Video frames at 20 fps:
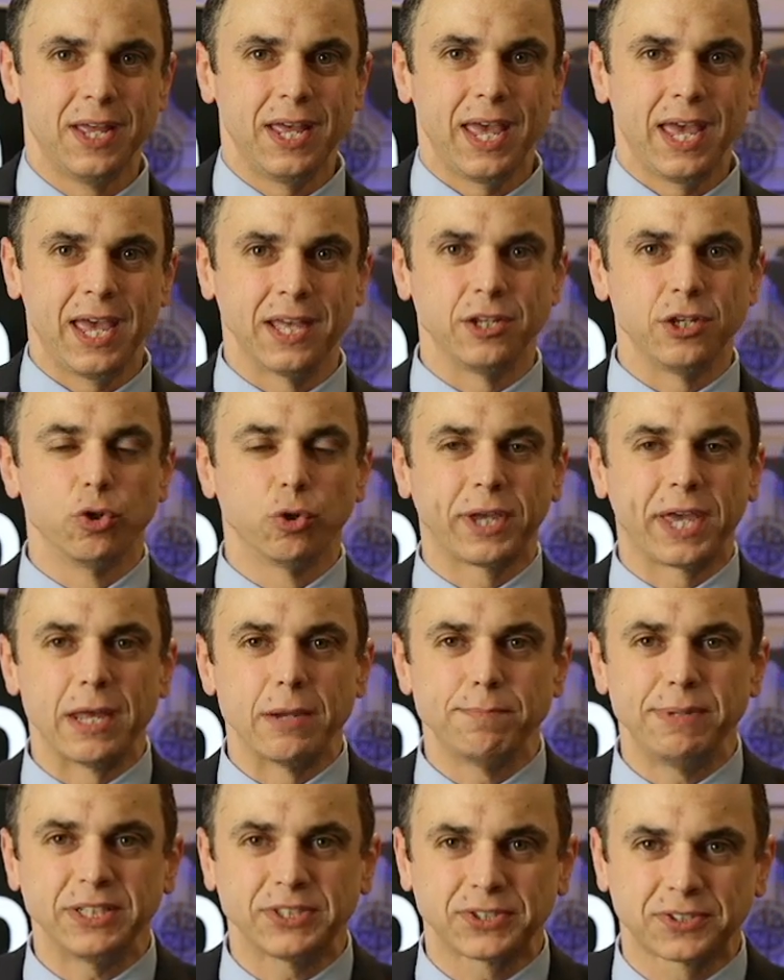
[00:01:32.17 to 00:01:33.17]
And you can
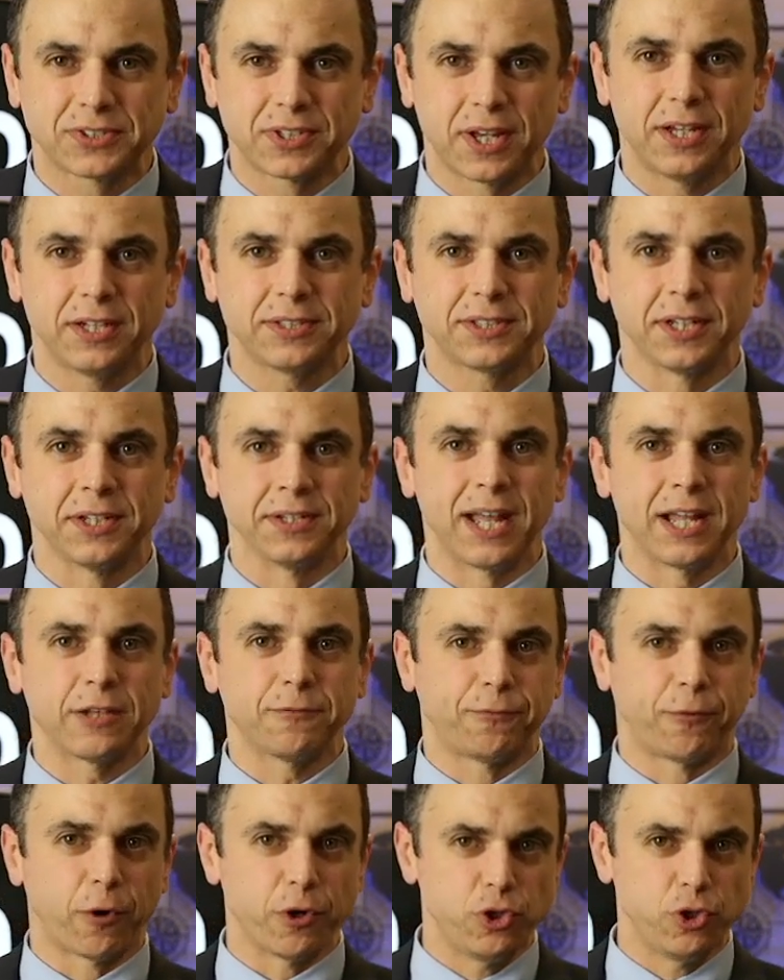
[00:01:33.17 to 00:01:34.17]
be certain
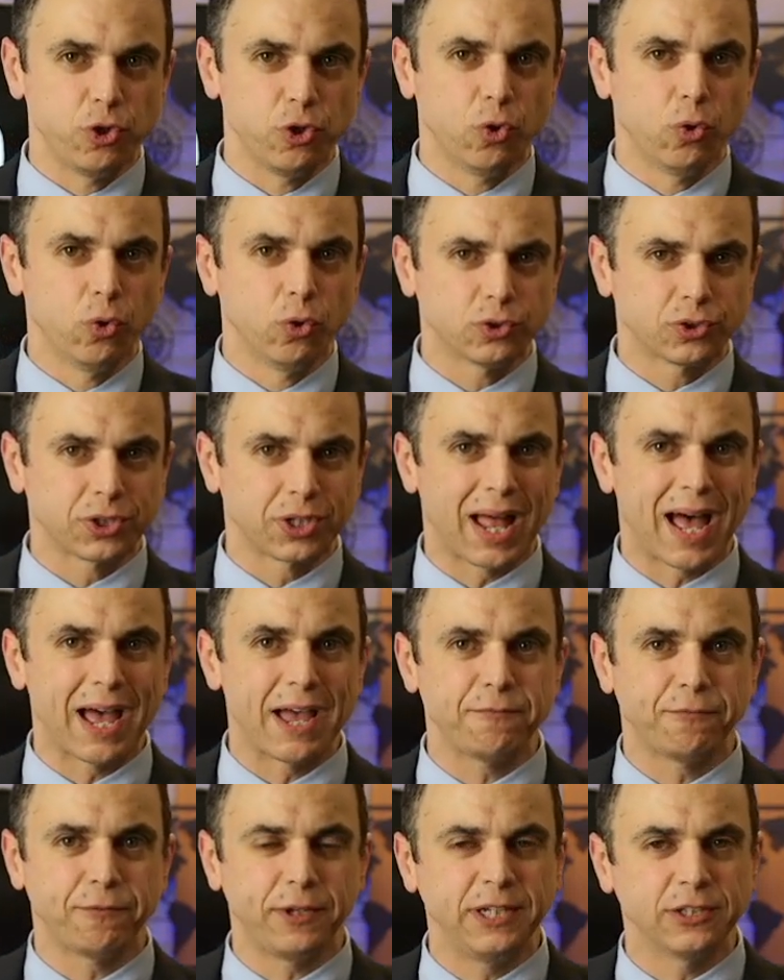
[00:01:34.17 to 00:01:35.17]
that for you whose
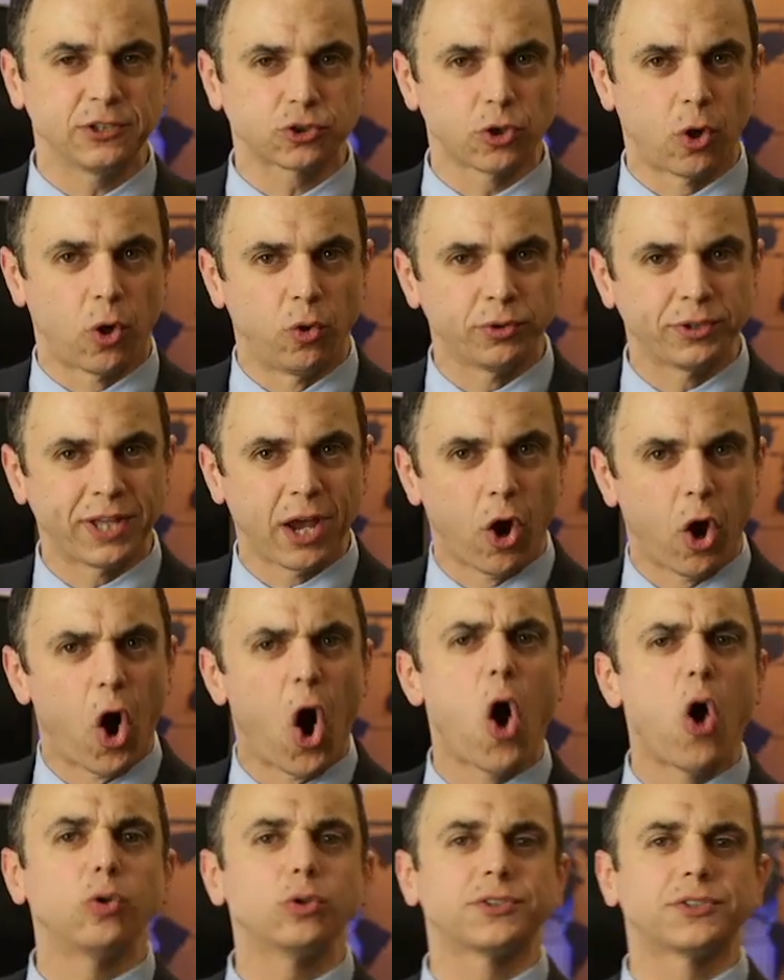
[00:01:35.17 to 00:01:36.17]
life is on the
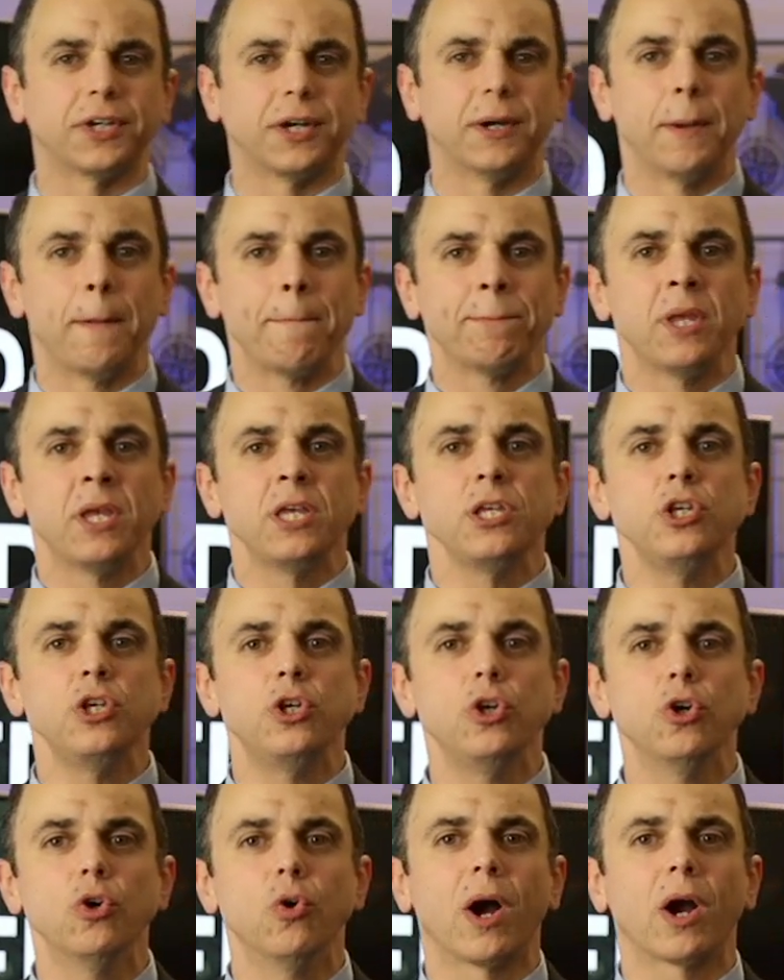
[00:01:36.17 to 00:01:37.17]
altar,
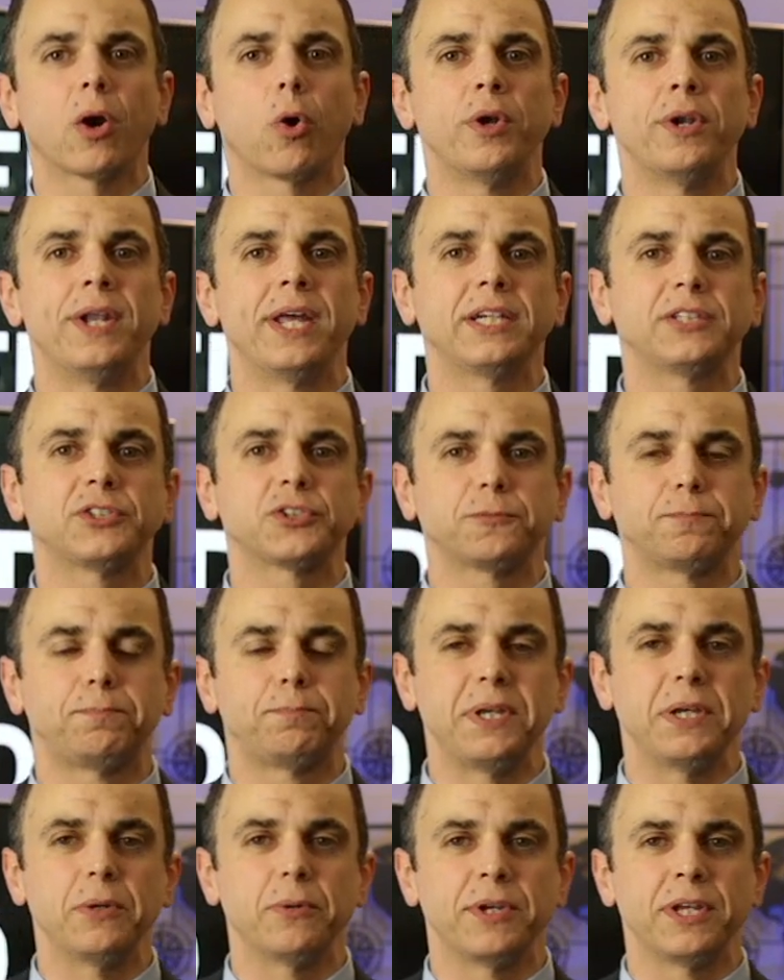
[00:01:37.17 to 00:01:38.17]
you are going to
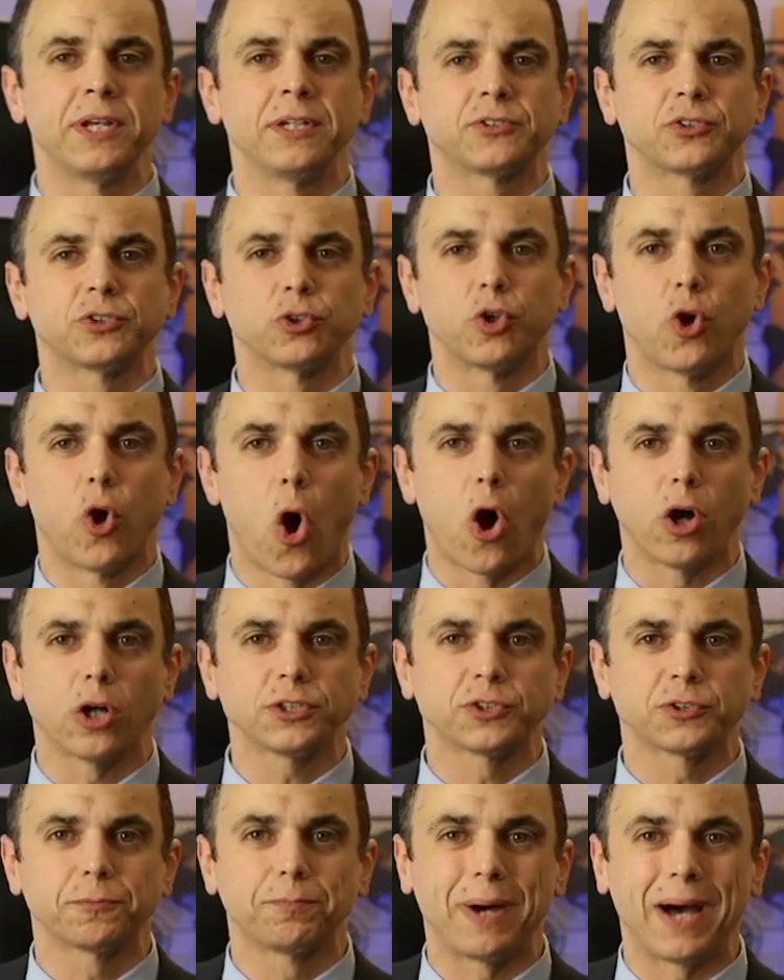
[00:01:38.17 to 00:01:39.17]
experience
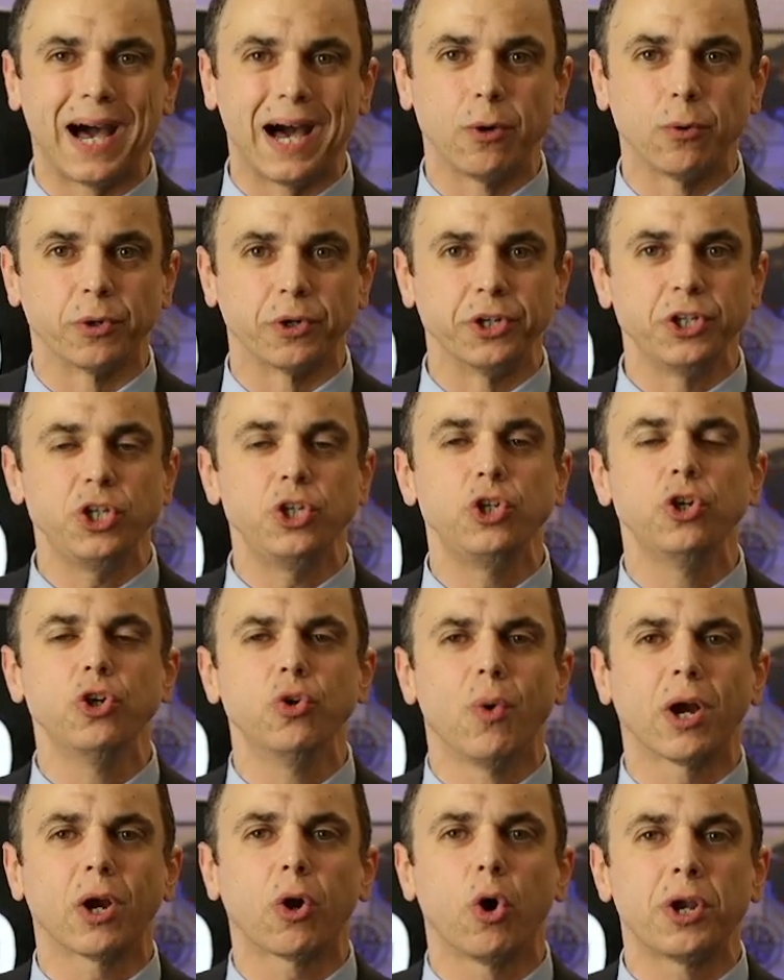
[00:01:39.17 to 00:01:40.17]
God's power.
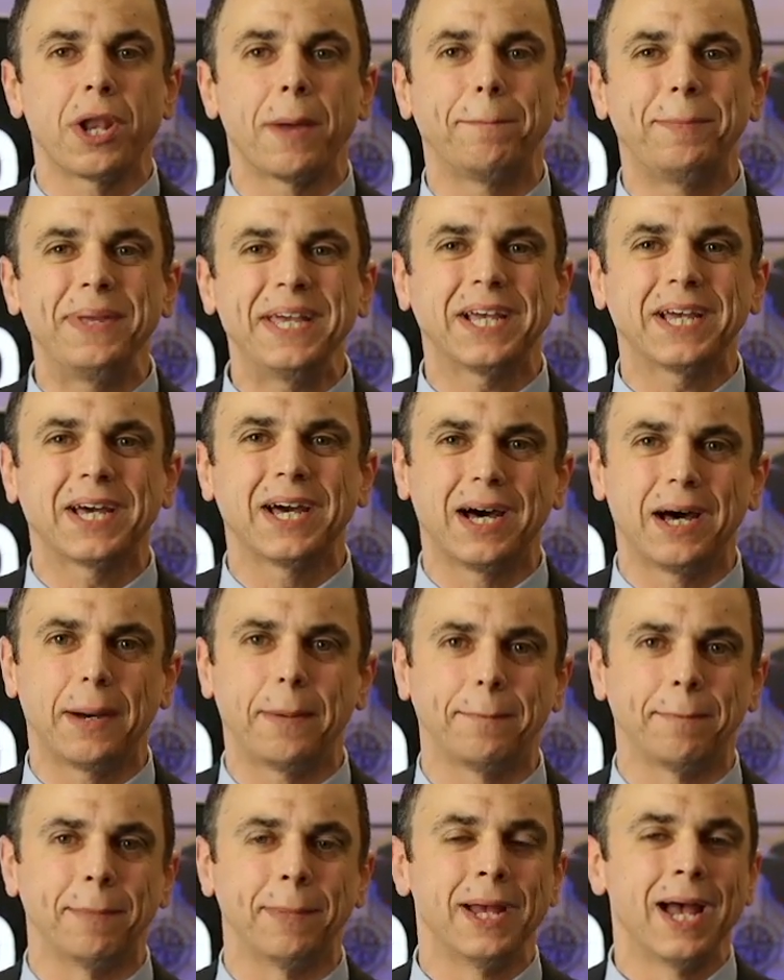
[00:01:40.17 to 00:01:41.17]
You are going to
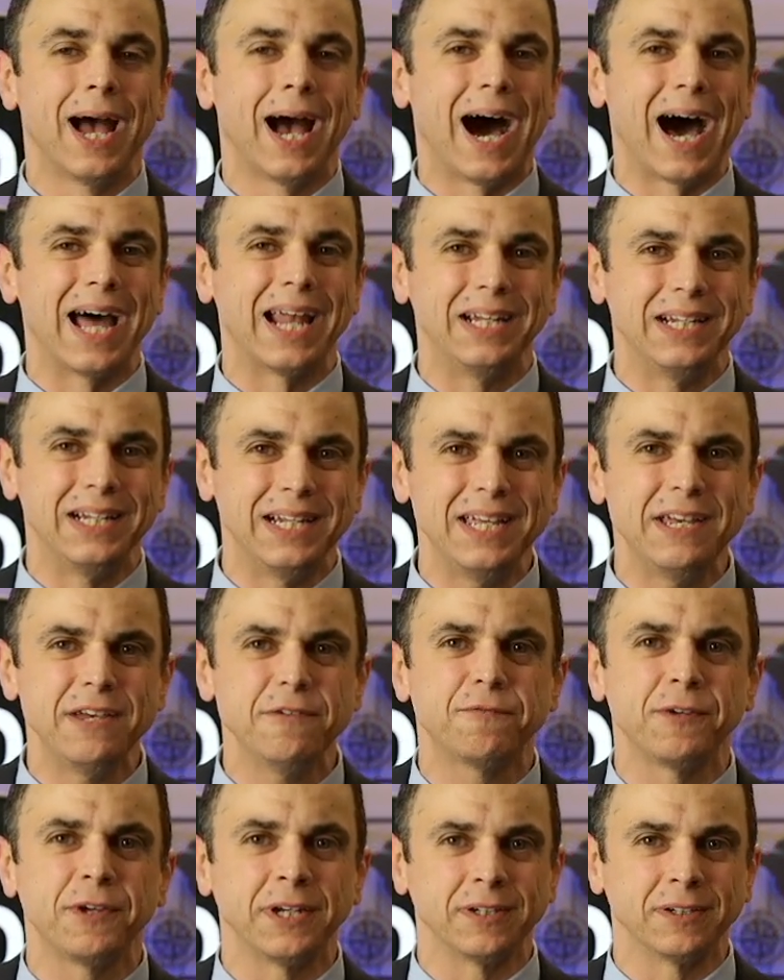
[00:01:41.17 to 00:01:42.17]
become a
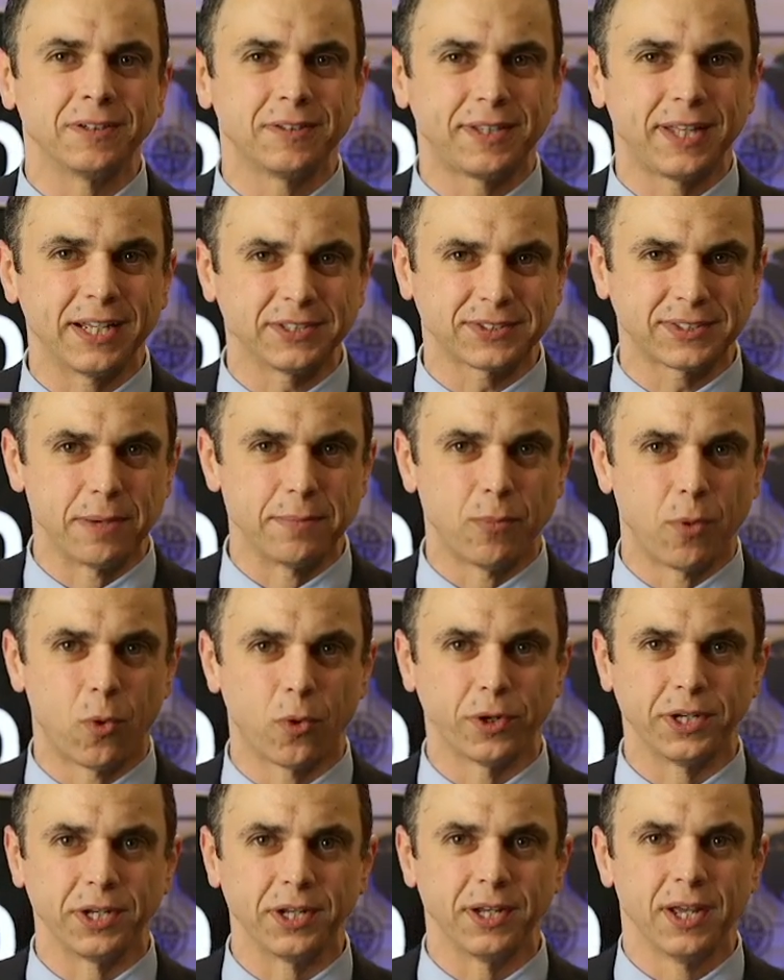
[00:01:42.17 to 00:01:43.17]
living
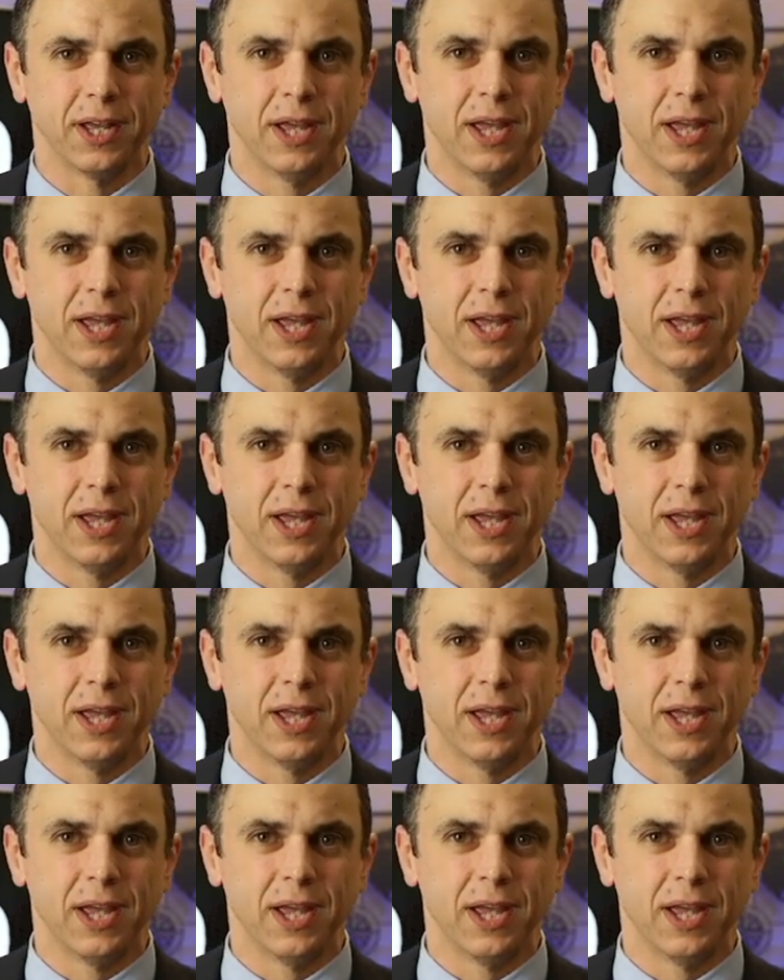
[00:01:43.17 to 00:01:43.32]
testimony.